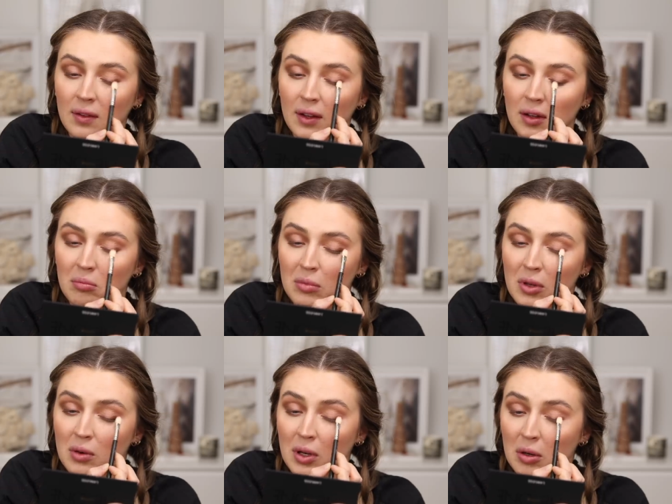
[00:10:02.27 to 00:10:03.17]
like
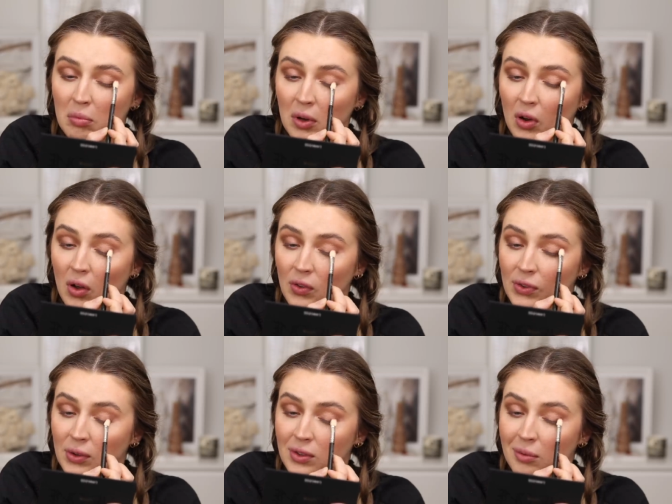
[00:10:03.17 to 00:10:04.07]
muted but
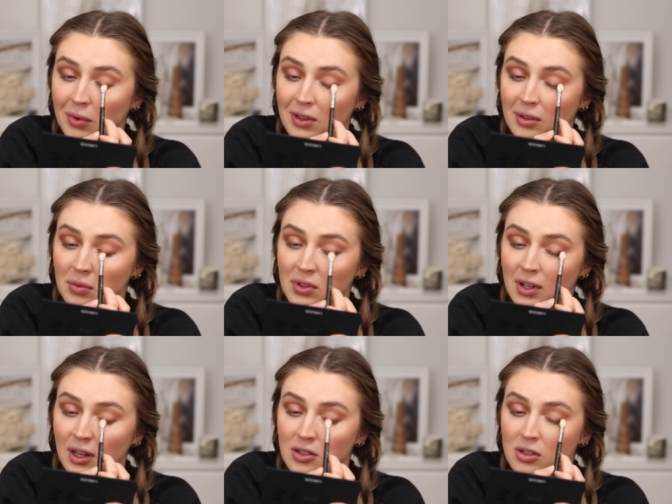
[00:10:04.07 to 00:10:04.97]
also somewhat
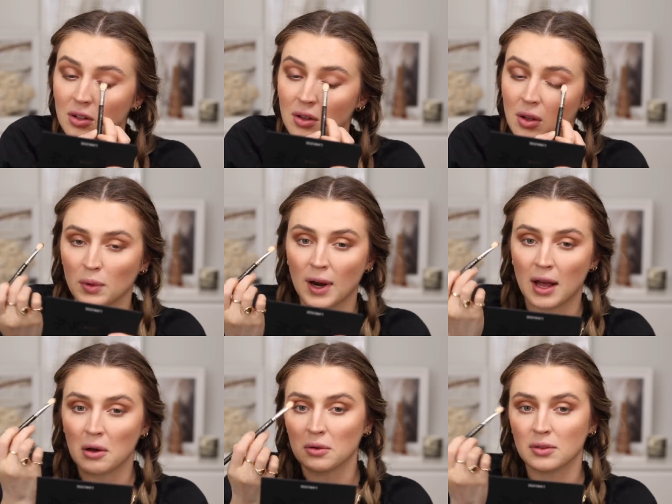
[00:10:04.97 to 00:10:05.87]
substantial
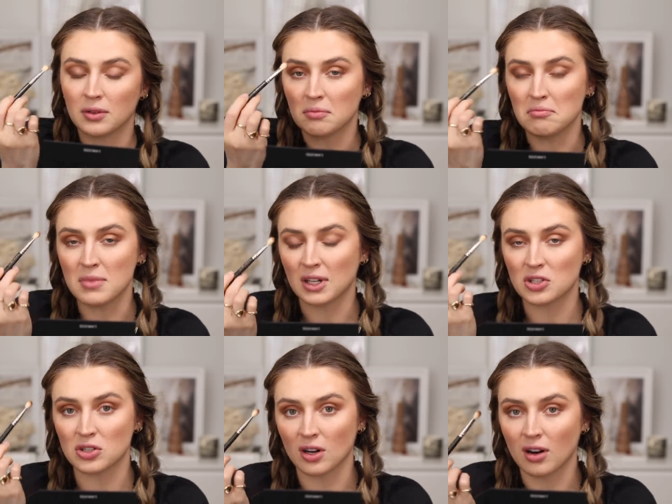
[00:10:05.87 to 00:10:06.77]
brown
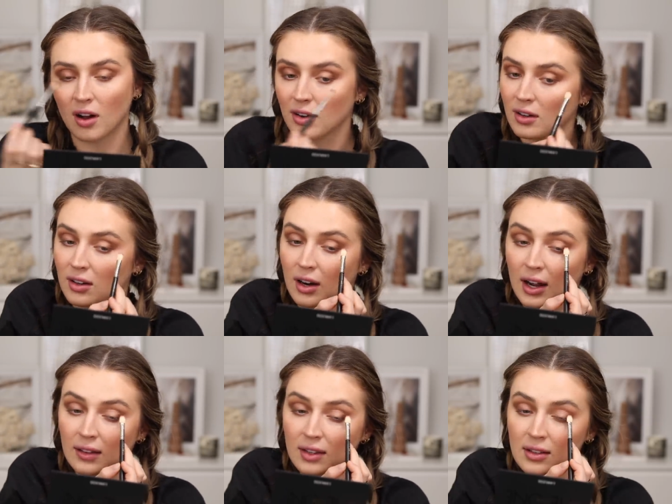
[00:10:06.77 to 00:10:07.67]
mixture on her
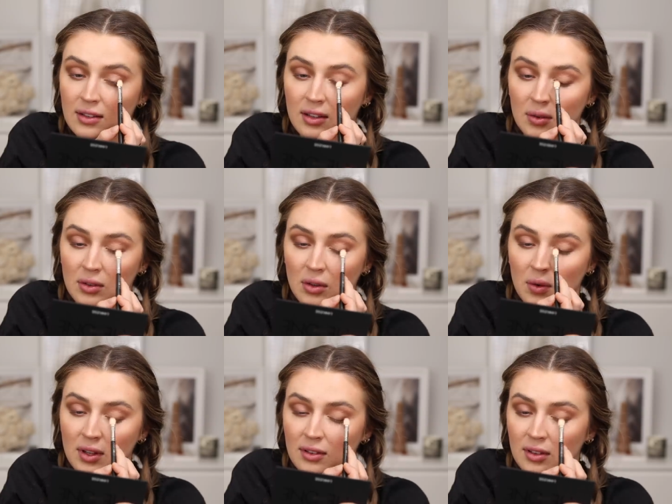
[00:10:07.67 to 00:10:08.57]
eyelids and there was
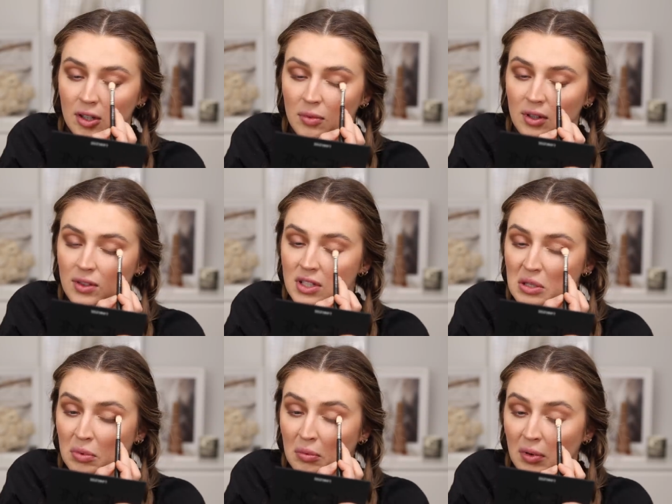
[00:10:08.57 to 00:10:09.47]
always a little bit of a
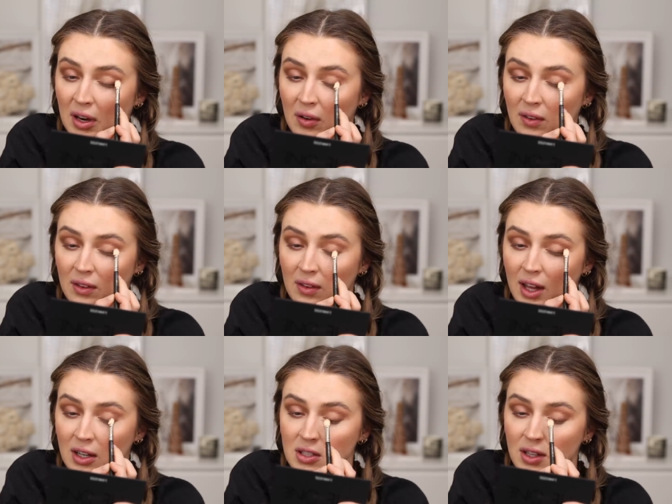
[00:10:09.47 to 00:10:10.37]
deeper brown on the
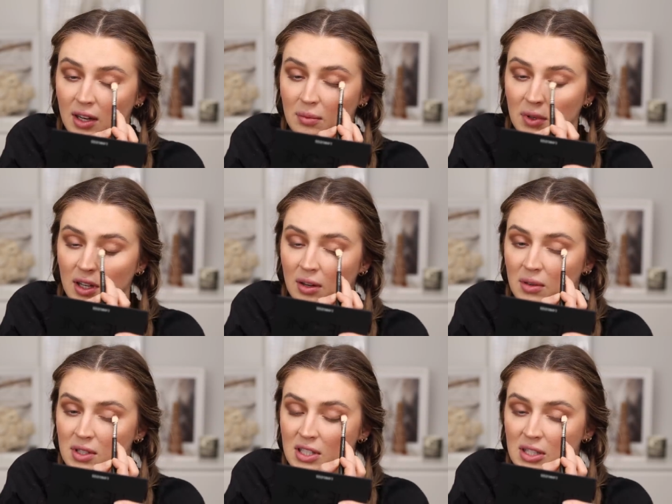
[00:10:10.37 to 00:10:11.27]
lash line but then it
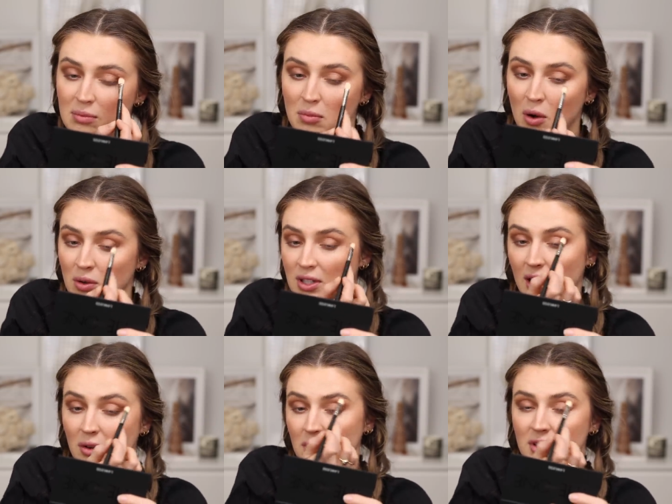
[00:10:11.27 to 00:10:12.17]
was smoked
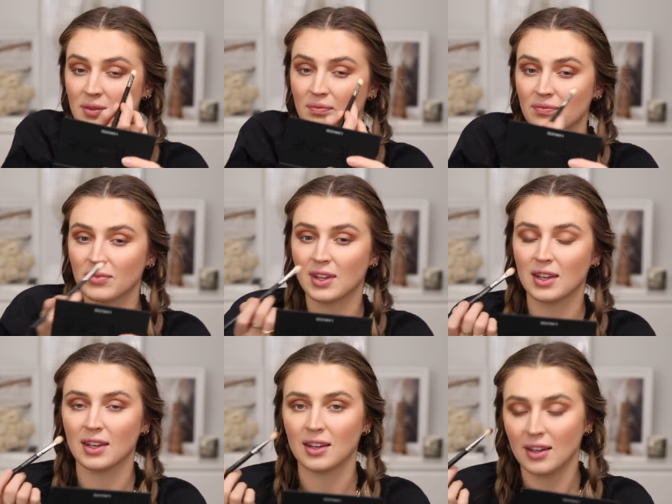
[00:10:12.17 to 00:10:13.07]
out
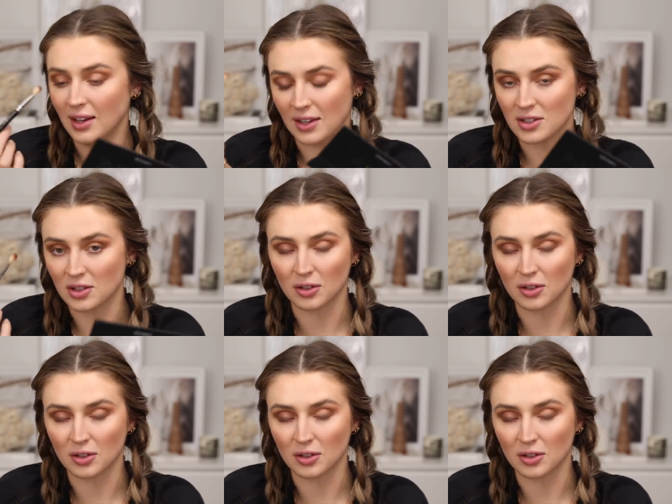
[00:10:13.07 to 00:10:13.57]
into the